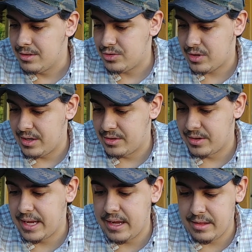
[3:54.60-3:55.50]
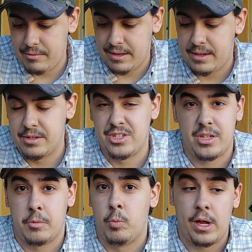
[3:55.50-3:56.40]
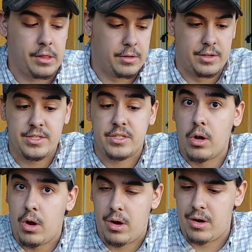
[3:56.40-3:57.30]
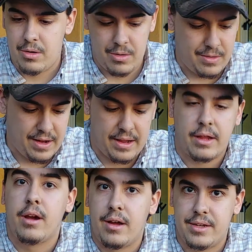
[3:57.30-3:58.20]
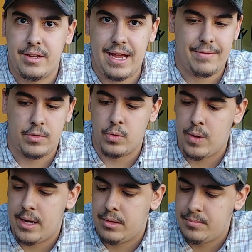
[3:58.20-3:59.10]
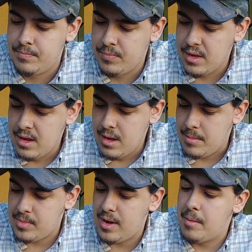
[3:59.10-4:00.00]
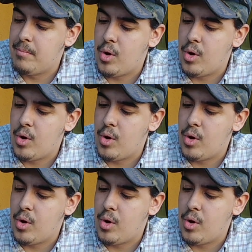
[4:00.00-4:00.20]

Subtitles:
trying to heal it right there, just a regular scar or a cut after a while. But I'm